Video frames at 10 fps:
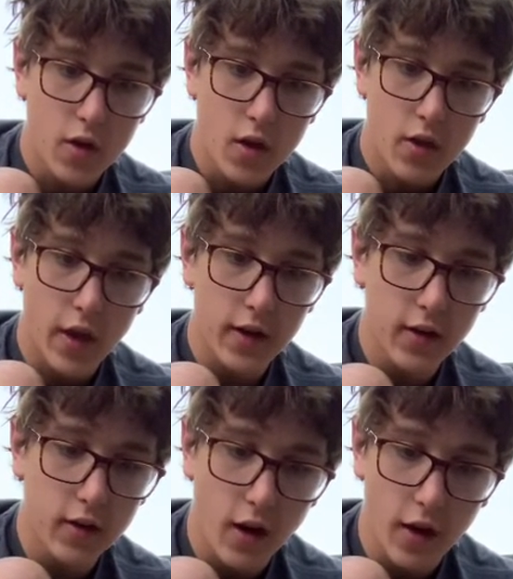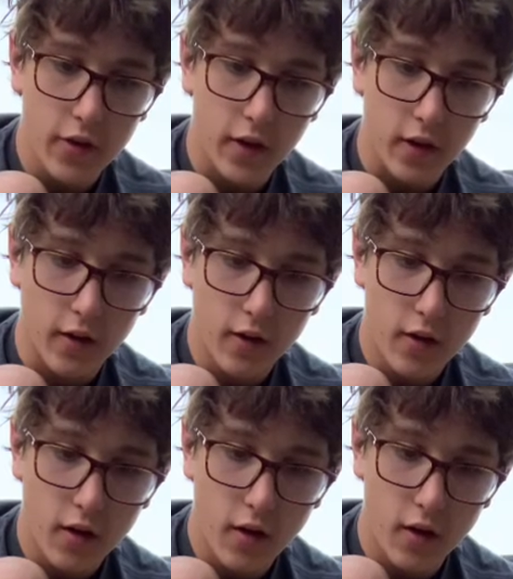That did nothing.
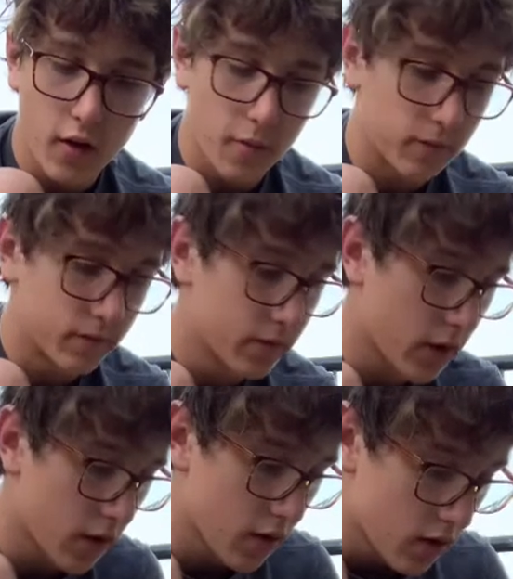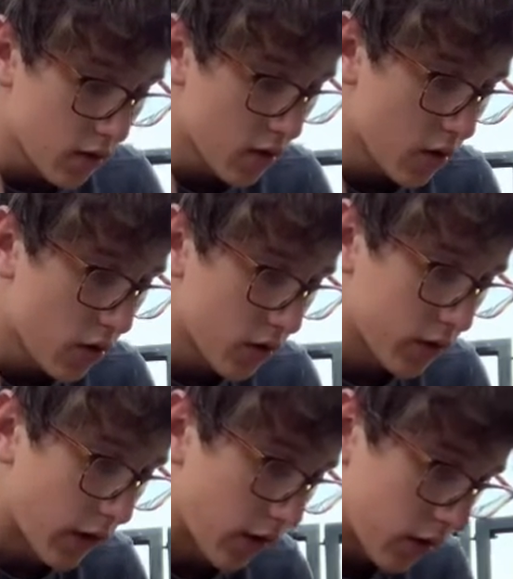1
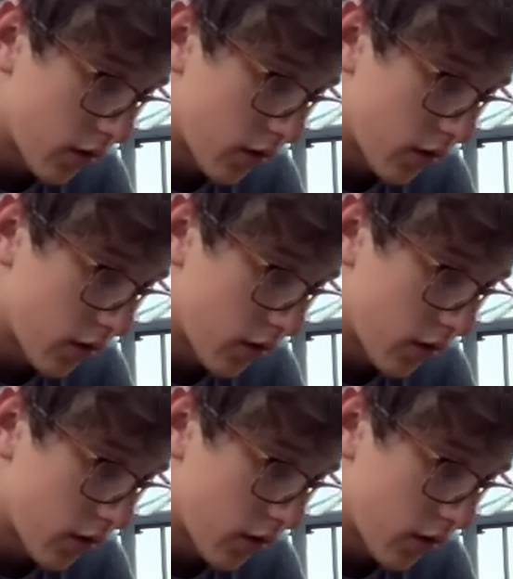second.